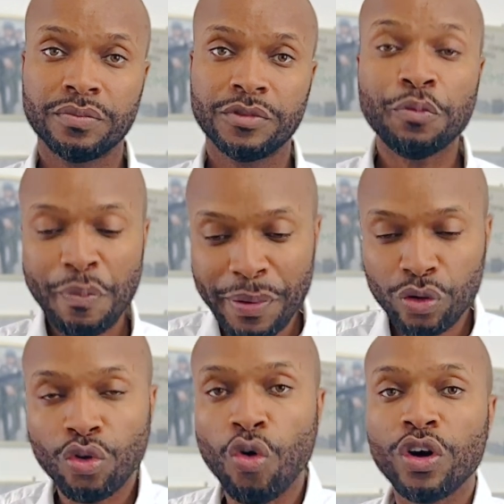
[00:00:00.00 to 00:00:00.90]
should be
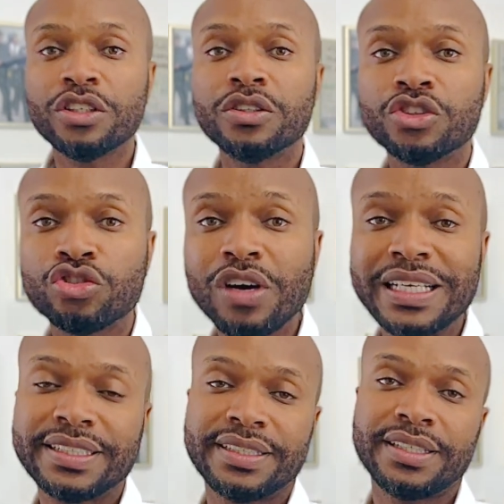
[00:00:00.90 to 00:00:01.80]
built on
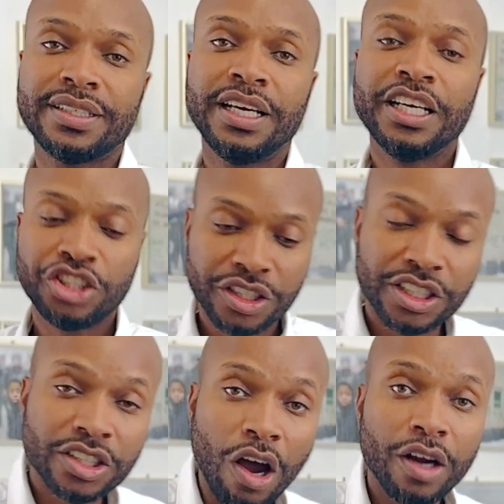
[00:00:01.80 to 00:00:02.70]
trust, should
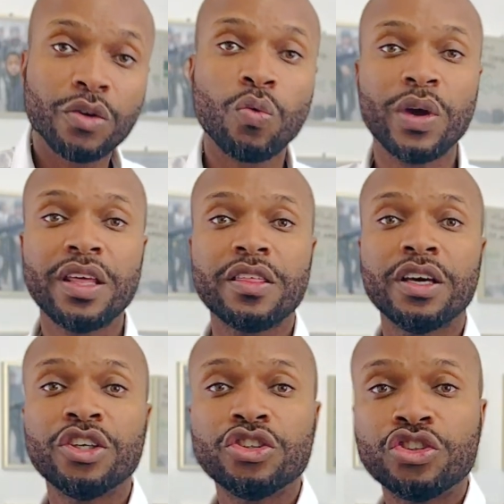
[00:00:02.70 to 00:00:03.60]
start with
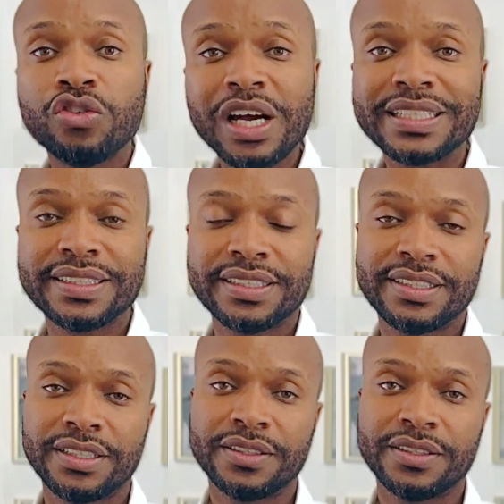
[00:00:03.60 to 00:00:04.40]
trust.